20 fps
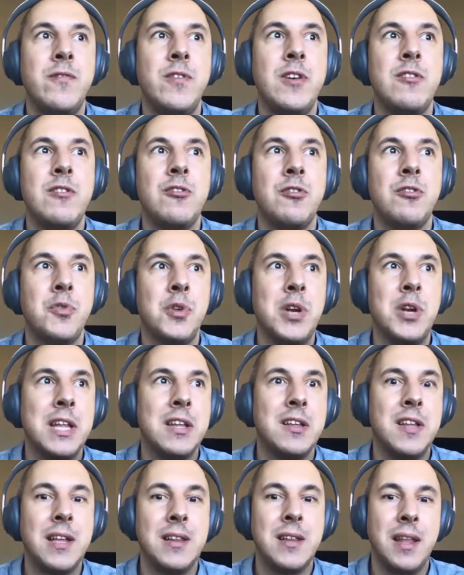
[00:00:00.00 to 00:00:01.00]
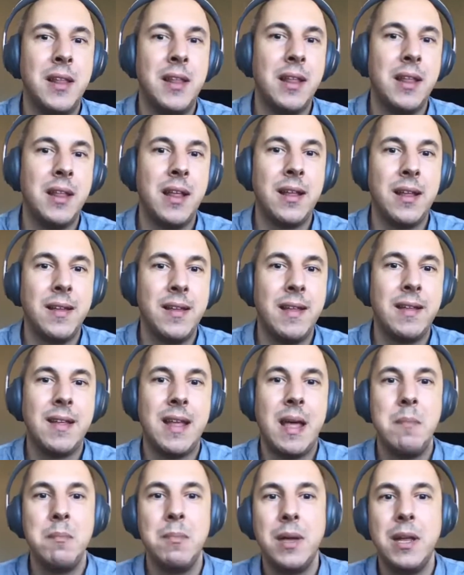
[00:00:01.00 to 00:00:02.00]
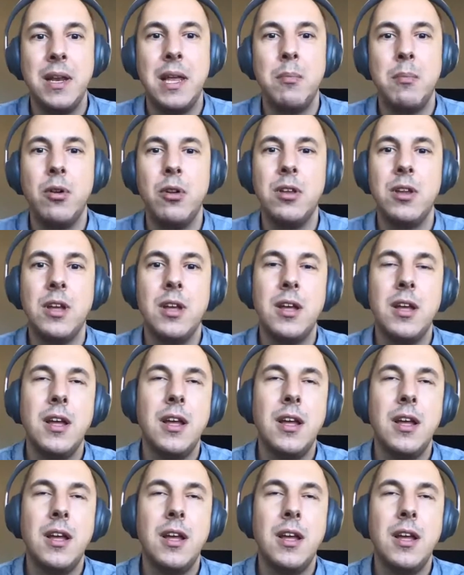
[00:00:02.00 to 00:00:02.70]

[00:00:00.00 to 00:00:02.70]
features related that can be enabled.